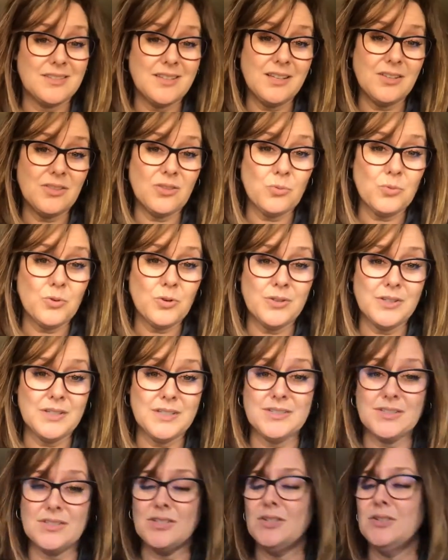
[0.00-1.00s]
like the Rolling
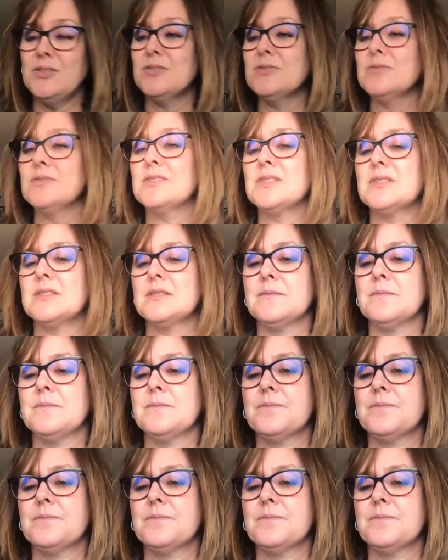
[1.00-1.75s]
Stones.